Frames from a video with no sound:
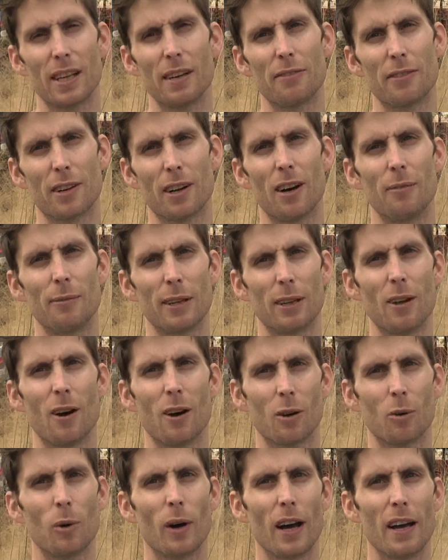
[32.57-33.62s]
They've come a
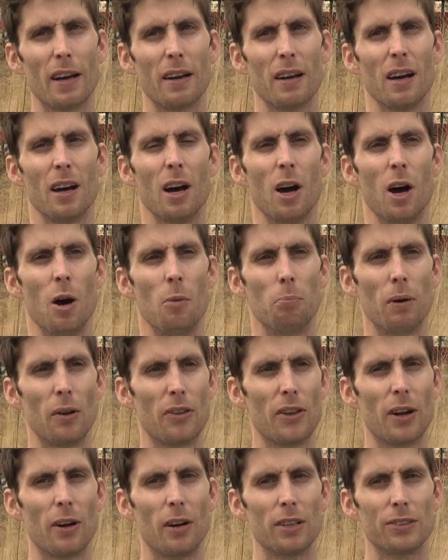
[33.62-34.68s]
long way,
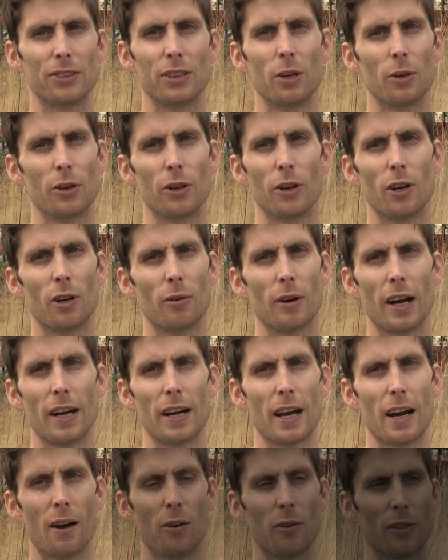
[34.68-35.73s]
but there is no cure right
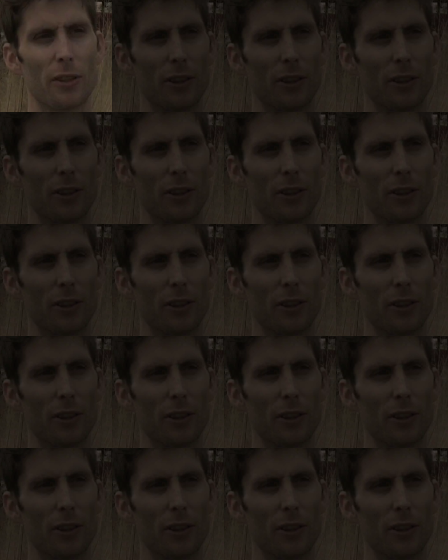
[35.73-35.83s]
now.